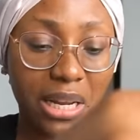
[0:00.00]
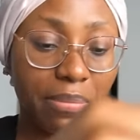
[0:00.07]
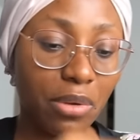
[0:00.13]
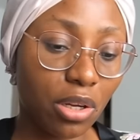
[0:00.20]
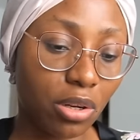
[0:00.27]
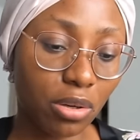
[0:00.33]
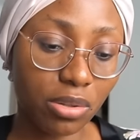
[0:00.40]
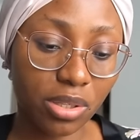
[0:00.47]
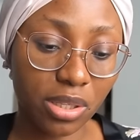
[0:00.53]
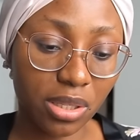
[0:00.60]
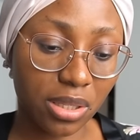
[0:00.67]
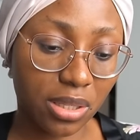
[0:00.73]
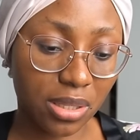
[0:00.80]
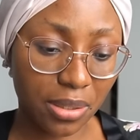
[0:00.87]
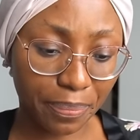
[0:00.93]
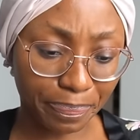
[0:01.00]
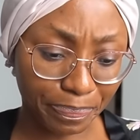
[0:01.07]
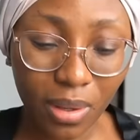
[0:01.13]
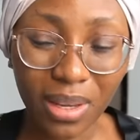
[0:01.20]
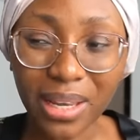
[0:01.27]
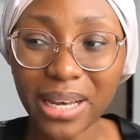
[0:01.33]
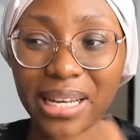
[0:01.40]
Let me close this.
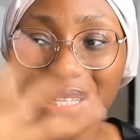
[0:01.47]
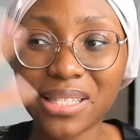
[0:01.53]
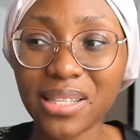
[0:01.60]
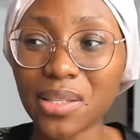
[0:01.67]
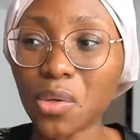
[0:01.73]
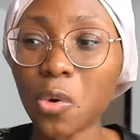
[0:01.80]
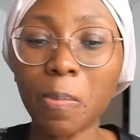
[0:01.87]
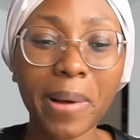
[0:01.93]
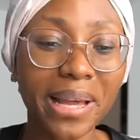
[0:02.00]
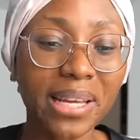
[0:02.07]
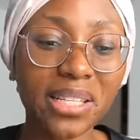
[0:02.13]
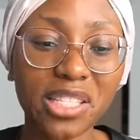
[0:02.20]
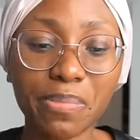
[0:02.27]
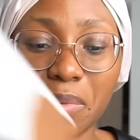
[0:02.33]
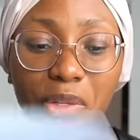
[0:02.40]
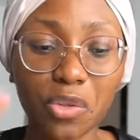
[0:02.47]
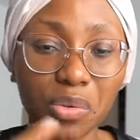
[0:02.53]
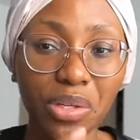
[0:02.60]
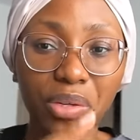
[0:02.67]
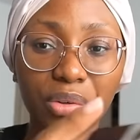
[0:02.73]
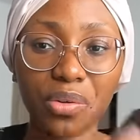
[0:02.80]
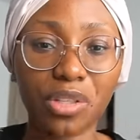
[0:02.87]
Guys, this whole package smells
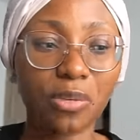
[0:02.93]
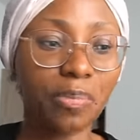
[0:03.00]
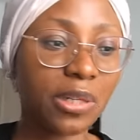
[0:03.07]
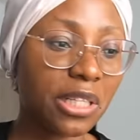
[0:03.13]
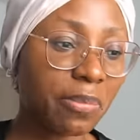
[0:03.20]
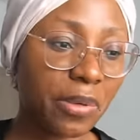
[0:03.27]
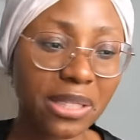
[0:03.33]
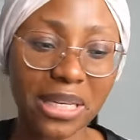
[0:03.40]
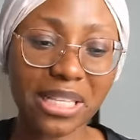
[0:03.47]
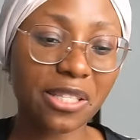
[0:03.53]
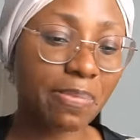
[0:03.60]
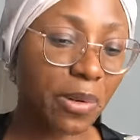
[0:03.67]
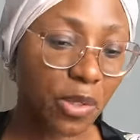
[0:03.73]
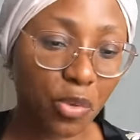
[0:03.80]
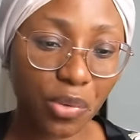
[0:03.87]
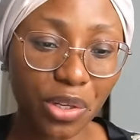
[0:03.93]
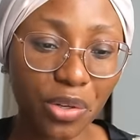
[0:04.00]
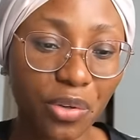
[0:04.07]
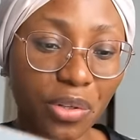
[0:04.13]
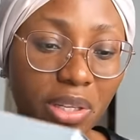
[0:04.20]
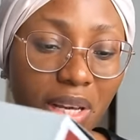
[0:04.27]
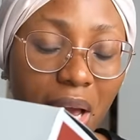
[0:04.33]
really good. The body butter smells really
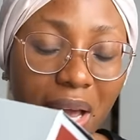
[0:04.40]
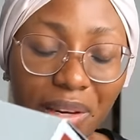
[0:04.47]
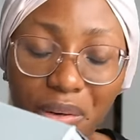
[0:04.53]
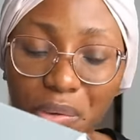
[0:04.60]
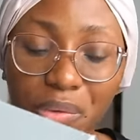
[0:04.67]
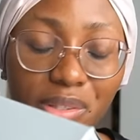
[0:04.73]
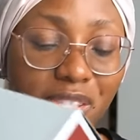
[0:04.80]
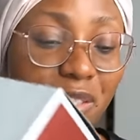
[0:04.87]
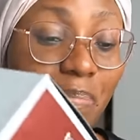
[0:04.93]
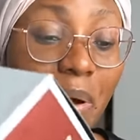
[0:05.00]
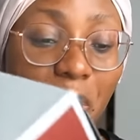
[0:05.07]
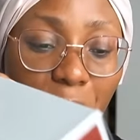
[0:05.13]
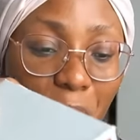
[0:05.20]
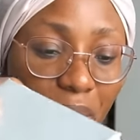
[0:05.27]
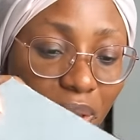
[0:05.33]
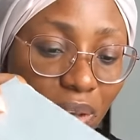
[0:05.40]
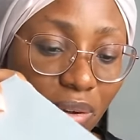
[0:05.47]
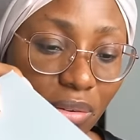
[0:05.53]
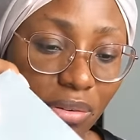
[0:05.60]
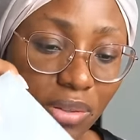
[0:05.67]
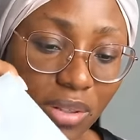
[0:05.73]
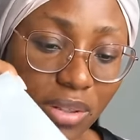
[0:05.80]
good. The candles smell really
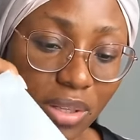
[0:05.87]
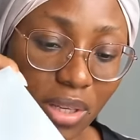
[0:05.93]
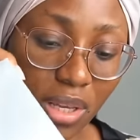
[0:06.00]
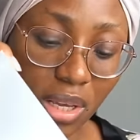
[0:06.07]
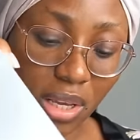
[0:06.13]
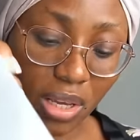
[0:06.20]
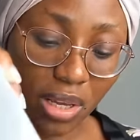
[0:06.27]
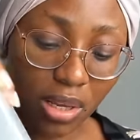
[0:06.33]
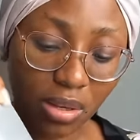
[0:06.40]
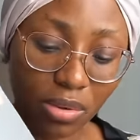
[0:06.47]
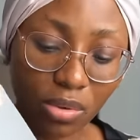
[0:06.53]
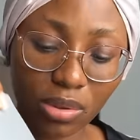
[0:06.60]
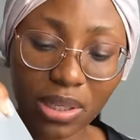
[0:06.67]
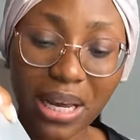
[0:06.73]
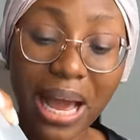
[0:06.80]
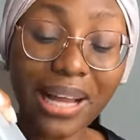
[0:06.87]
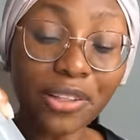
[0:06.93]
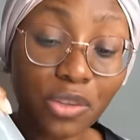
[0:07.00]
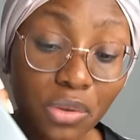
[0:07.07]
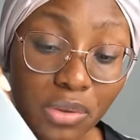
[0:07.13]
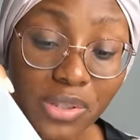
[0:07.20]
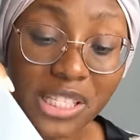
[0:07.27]
good. No, the
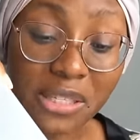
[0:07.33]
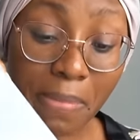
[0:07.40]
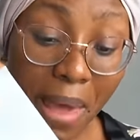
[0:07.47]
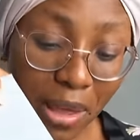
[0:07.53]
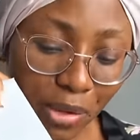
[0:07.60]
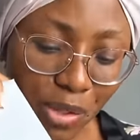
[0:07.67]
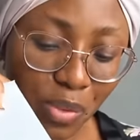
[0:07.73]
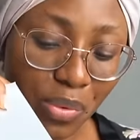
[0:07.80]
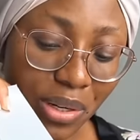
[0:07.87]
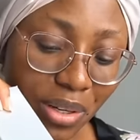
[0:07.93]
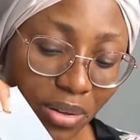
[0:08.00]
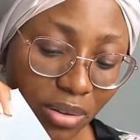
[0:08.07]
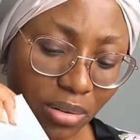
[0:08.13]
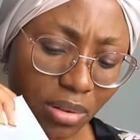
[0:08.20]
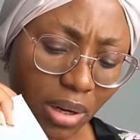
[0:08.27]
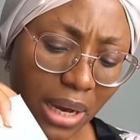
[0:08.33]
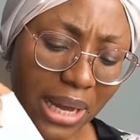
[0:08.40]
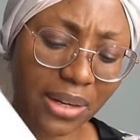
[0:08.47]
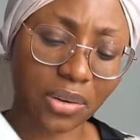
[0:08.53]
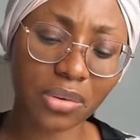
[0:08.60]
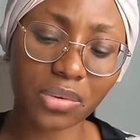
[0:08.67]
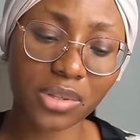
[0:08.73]
candle smells really good. Not
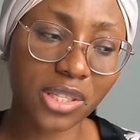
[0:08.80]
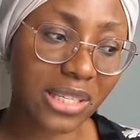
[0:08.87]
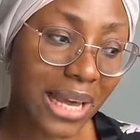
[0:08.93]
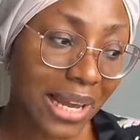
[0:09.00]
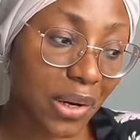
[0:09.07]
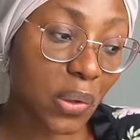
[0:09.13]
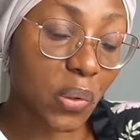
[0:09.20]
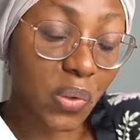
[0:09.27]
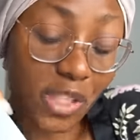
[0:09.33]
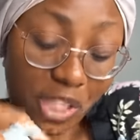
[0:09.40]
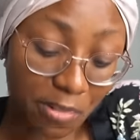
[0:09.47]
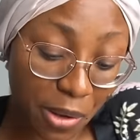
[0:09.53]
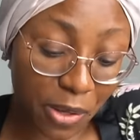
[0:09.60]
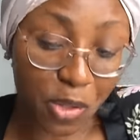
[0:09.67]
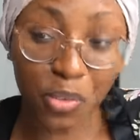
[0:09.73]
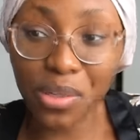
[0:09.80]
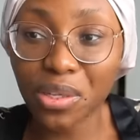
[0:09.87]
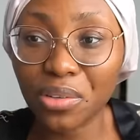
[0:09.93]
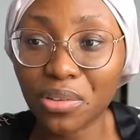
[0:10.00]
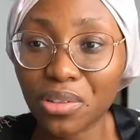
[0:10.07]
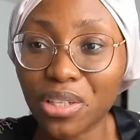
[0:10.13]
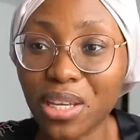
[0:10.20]
candles. Candle smells really
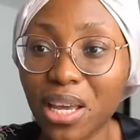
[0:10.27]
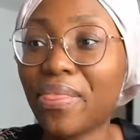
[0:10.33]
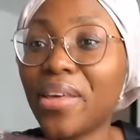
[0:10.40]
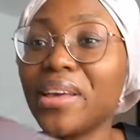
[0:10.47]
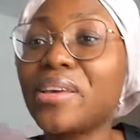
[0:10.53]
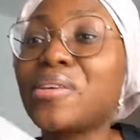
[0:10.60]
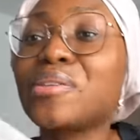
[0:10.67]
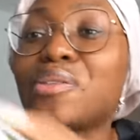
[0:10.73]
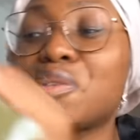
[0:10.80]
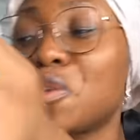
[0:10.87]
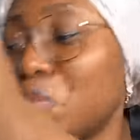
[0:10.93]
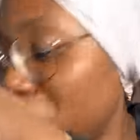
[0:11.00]
good. Thank you so